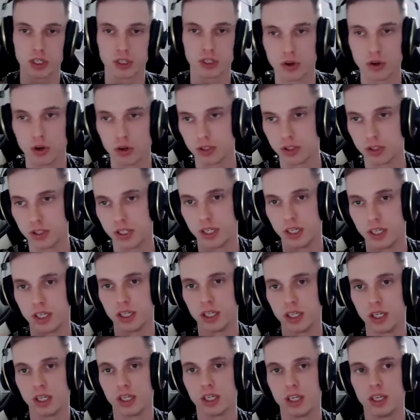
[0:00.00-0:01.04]
not
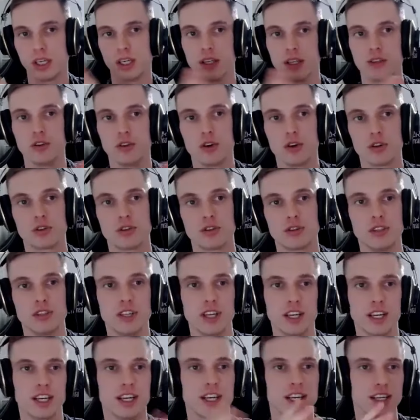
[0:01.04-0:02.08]

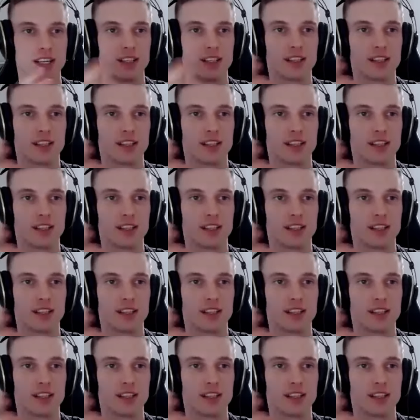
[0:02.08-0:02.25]
the